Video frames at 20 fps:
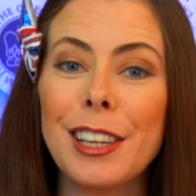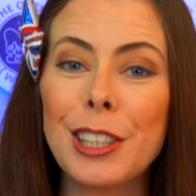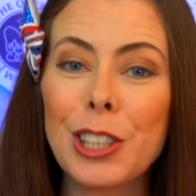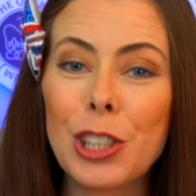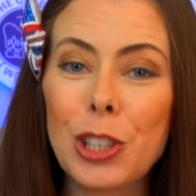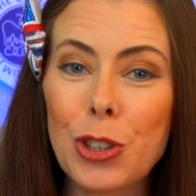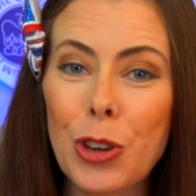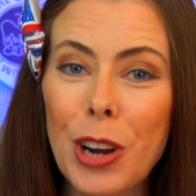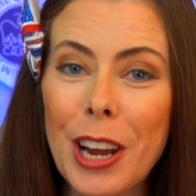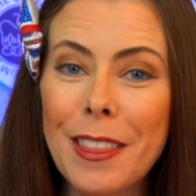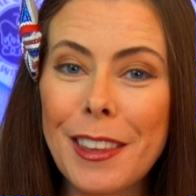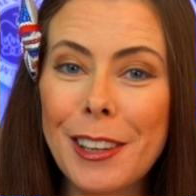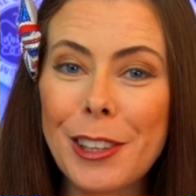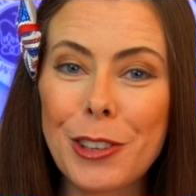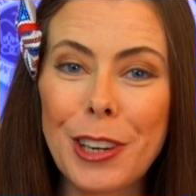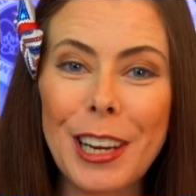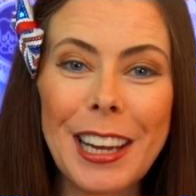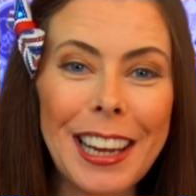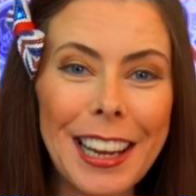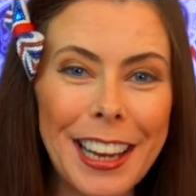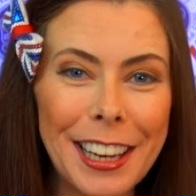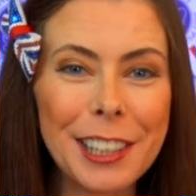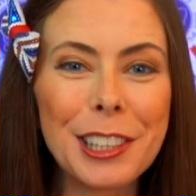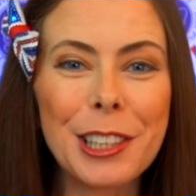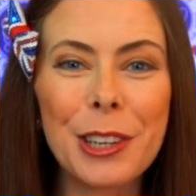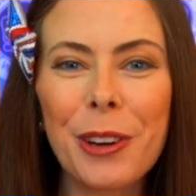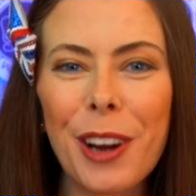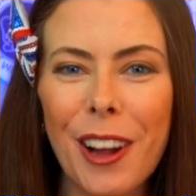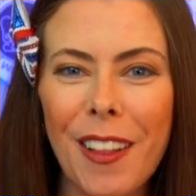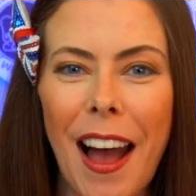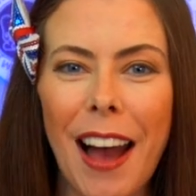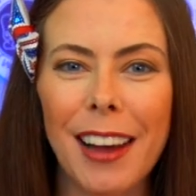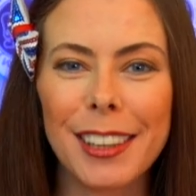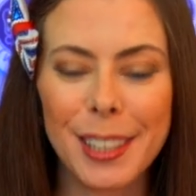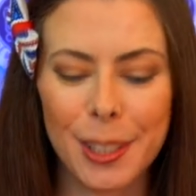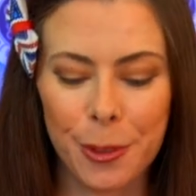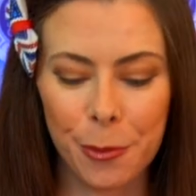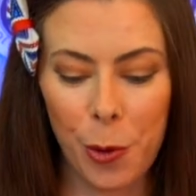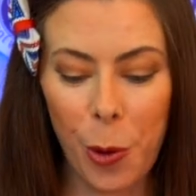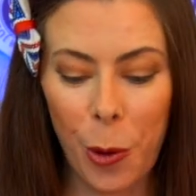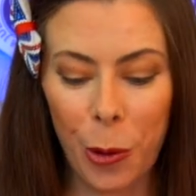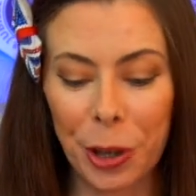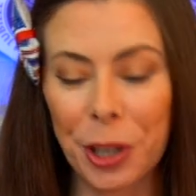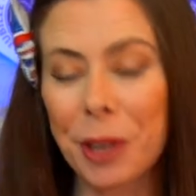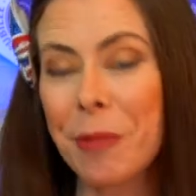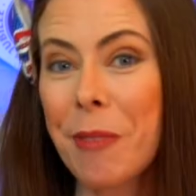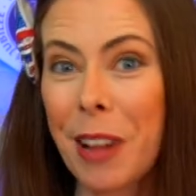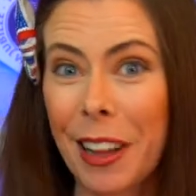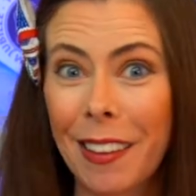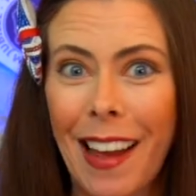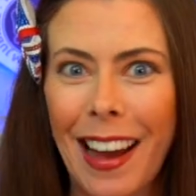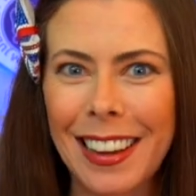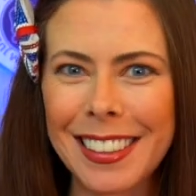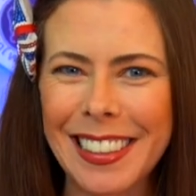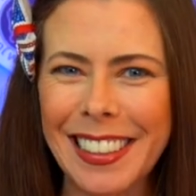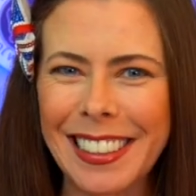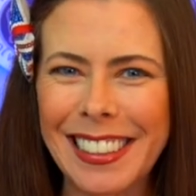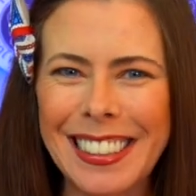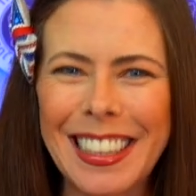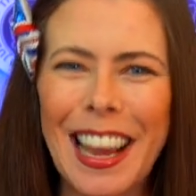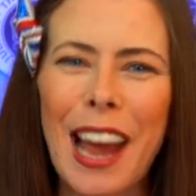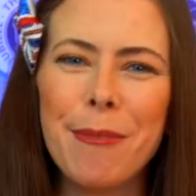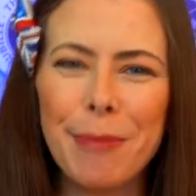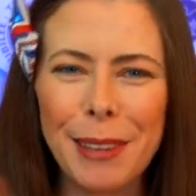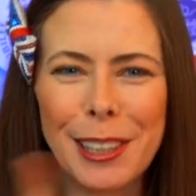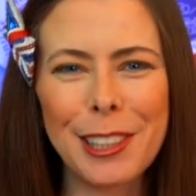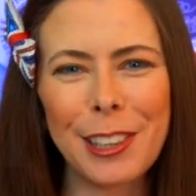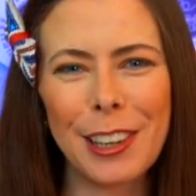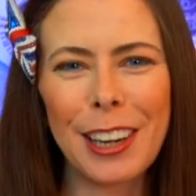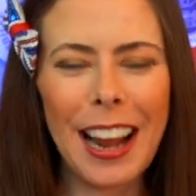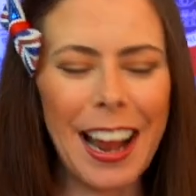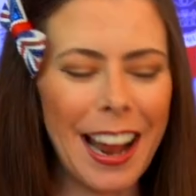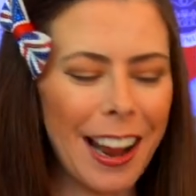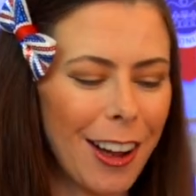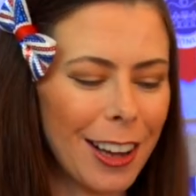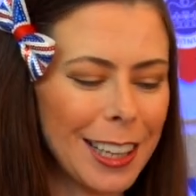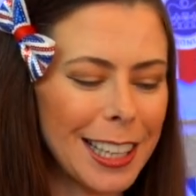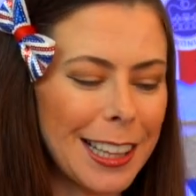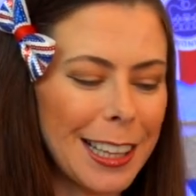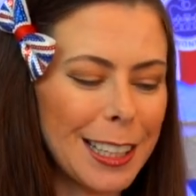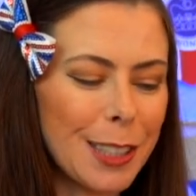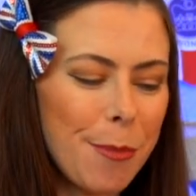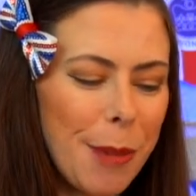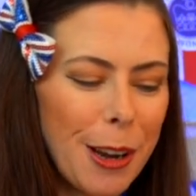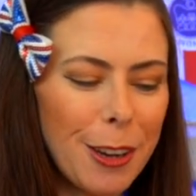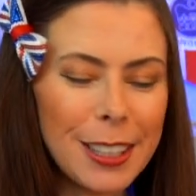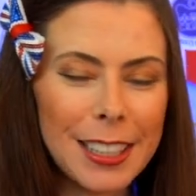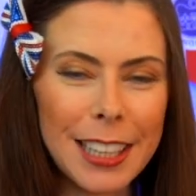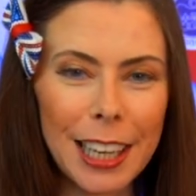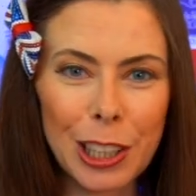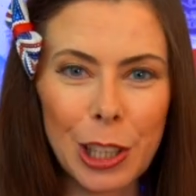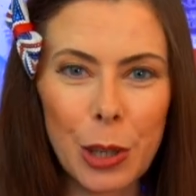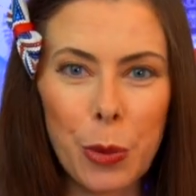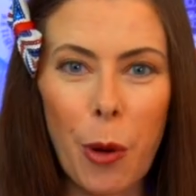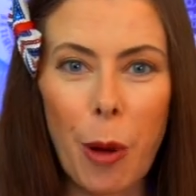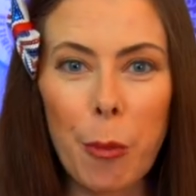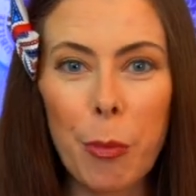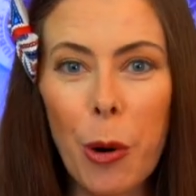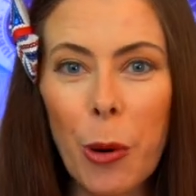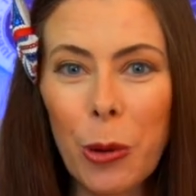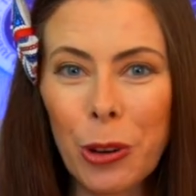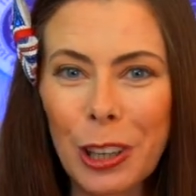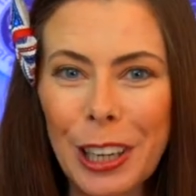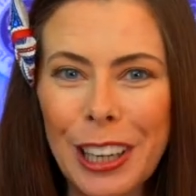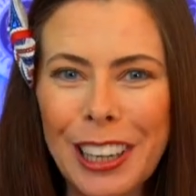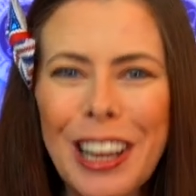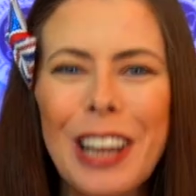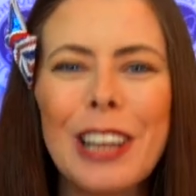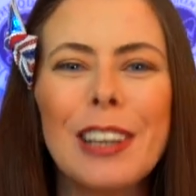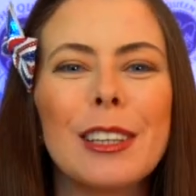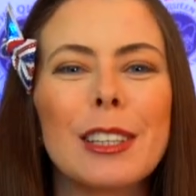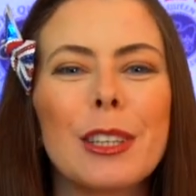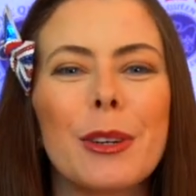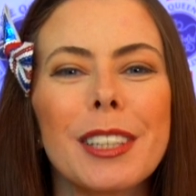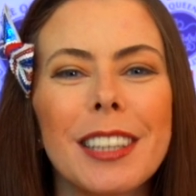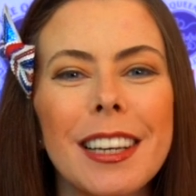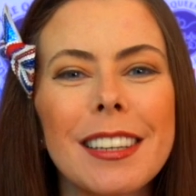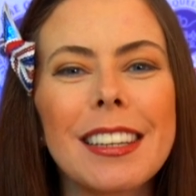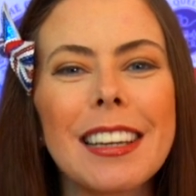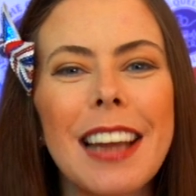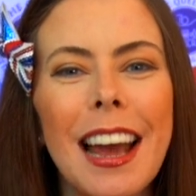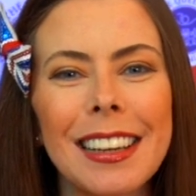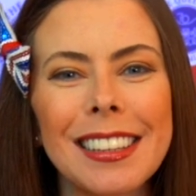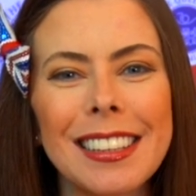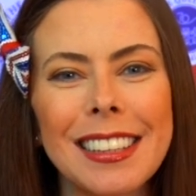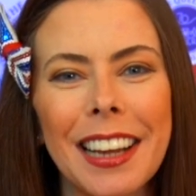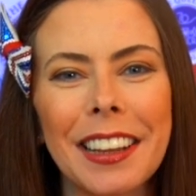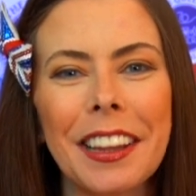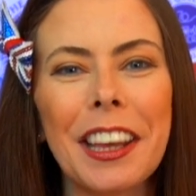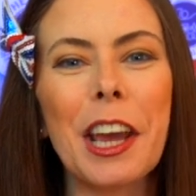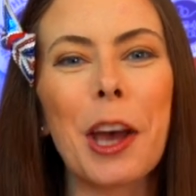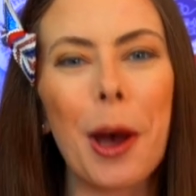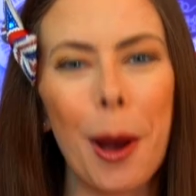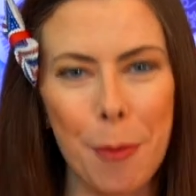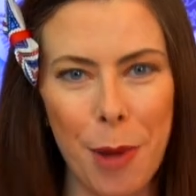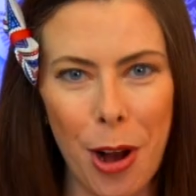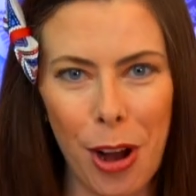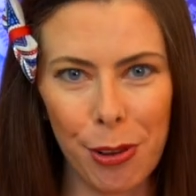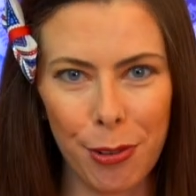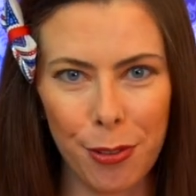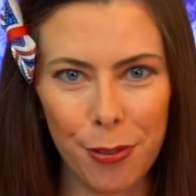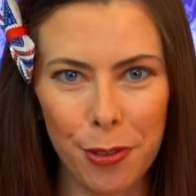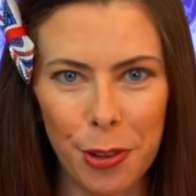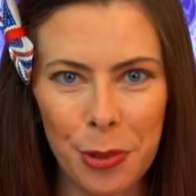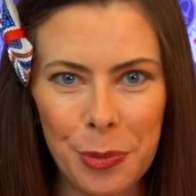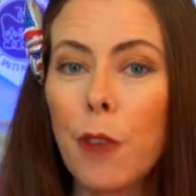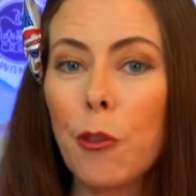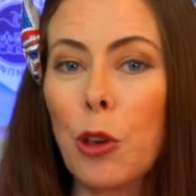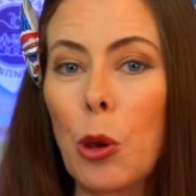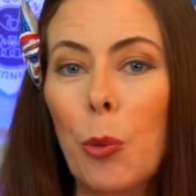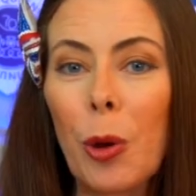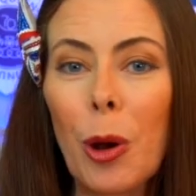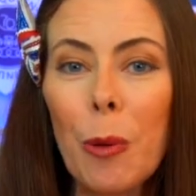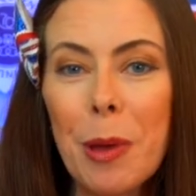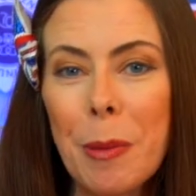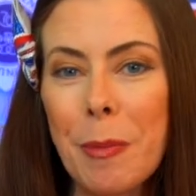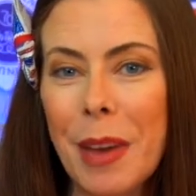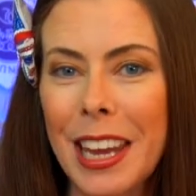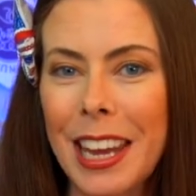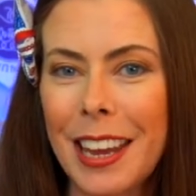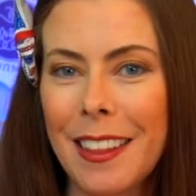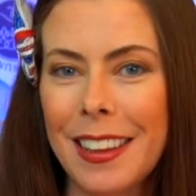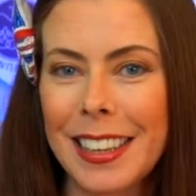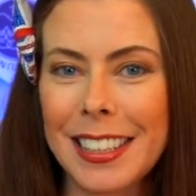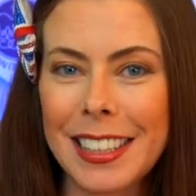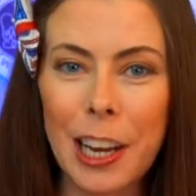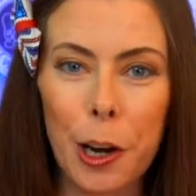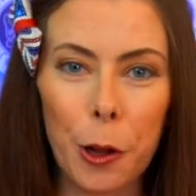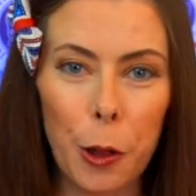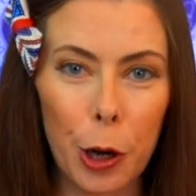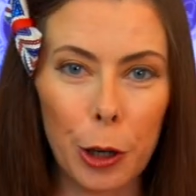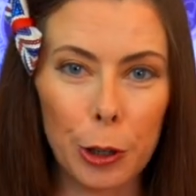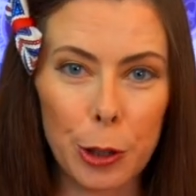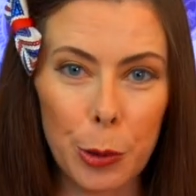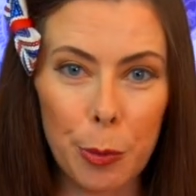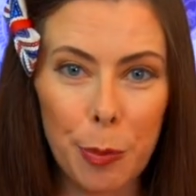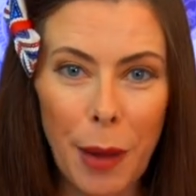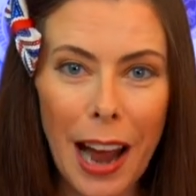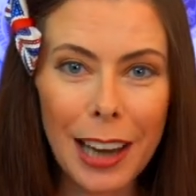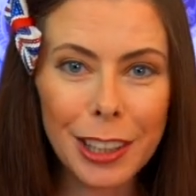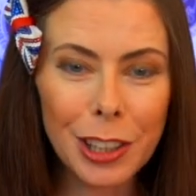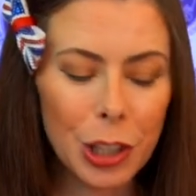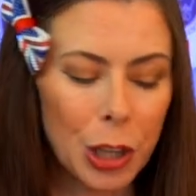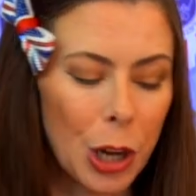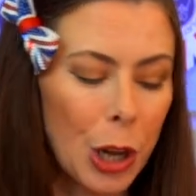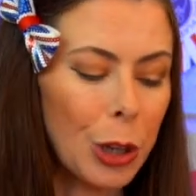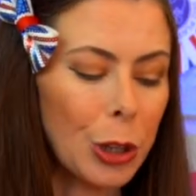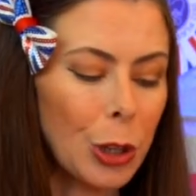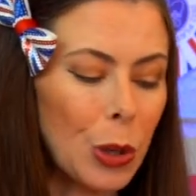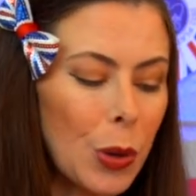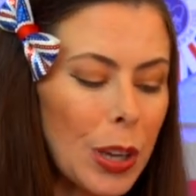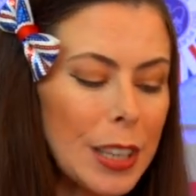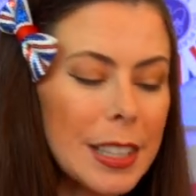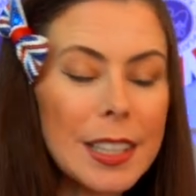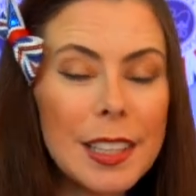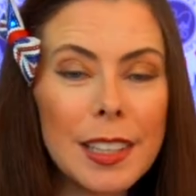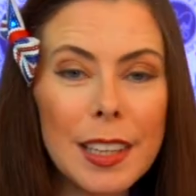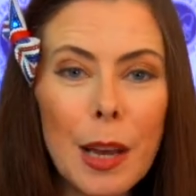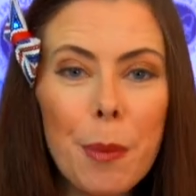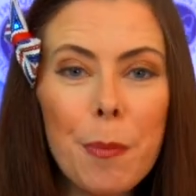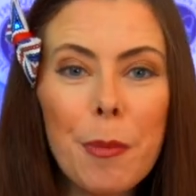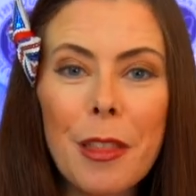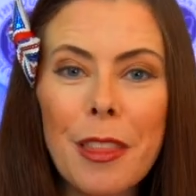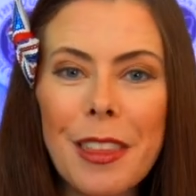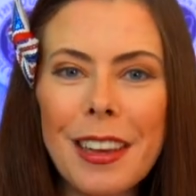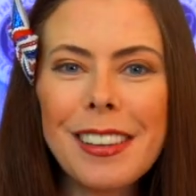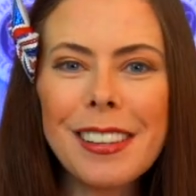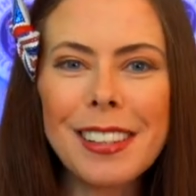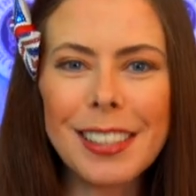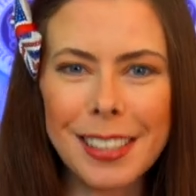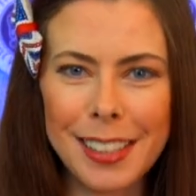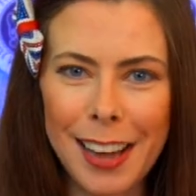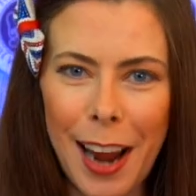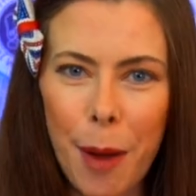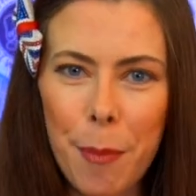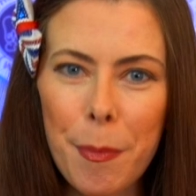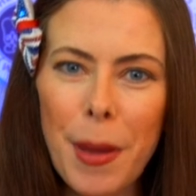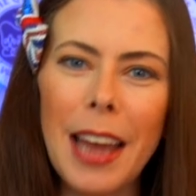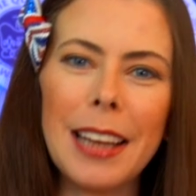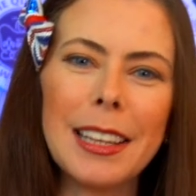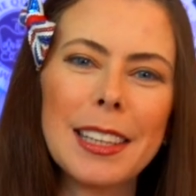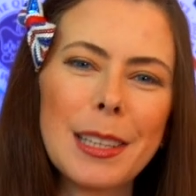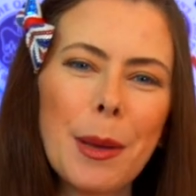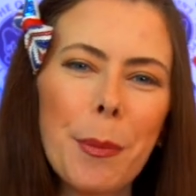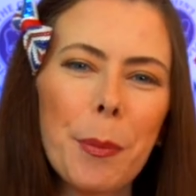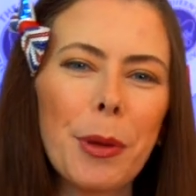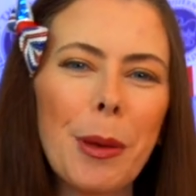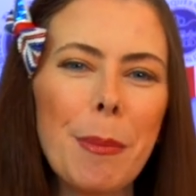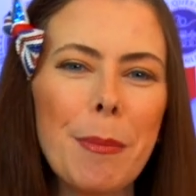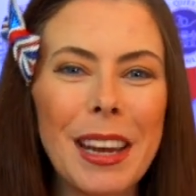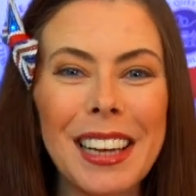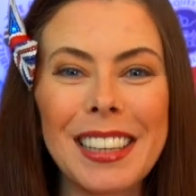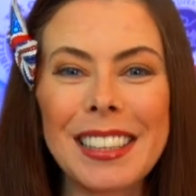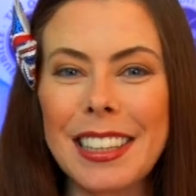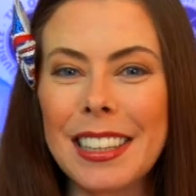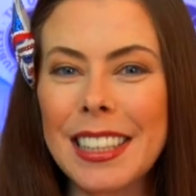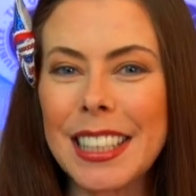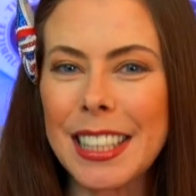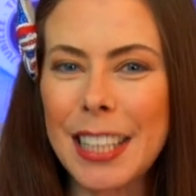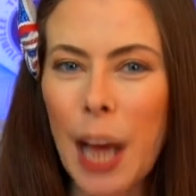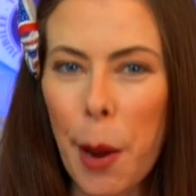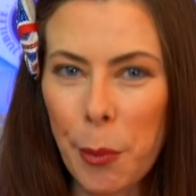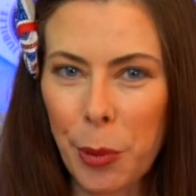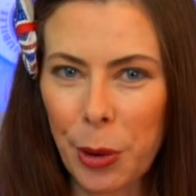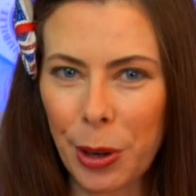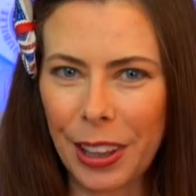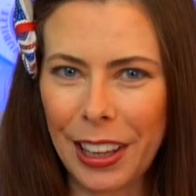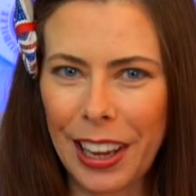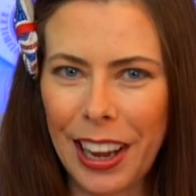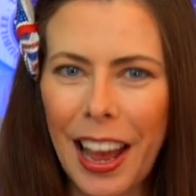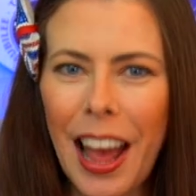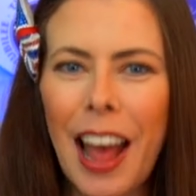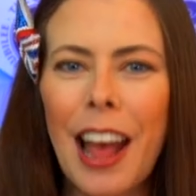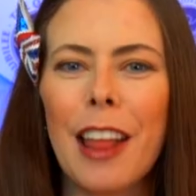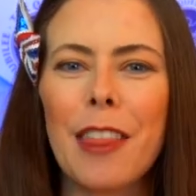Strain the drink into your glass, or glasses, and be sure to hang on to this middle section while pouring so it doesn't accidentally come off. And if you will be making this in a larger batch, you can skip this step and simply mix it separately.